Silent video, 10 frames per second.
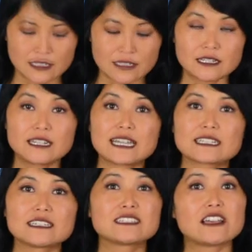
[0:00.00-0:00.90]
The
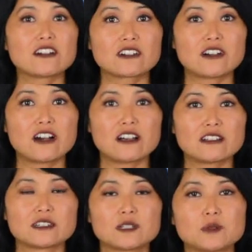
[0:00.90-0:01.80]
next is
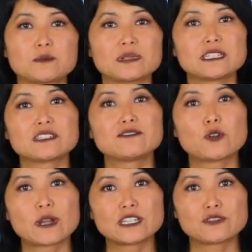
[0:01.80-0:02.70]
alcohol. Please
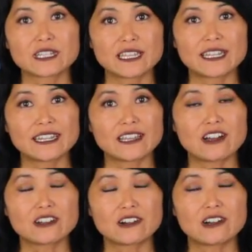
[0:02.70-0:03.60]
avoid drinking any
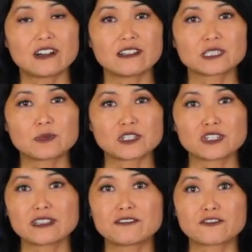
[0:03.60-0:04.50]
alcohol,
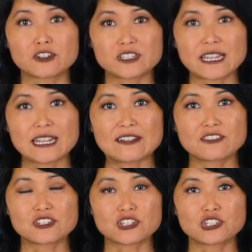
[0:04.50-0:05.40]
especially the first night
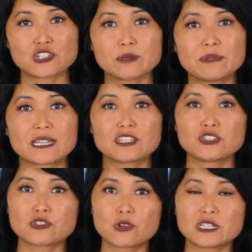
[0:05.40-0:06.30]
after surgery, because
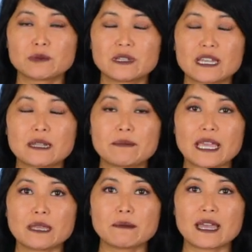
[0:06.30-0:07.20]
you're going to be on
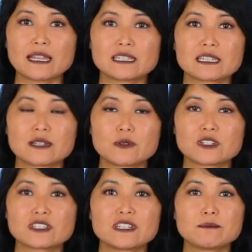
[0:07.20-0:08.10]
pain meds,
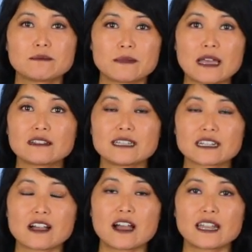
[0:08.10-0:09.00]
which is a mild
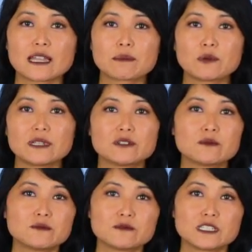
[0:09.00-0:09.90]
narcotic, but we
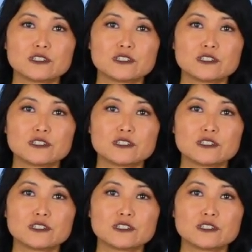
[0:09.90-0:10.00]
do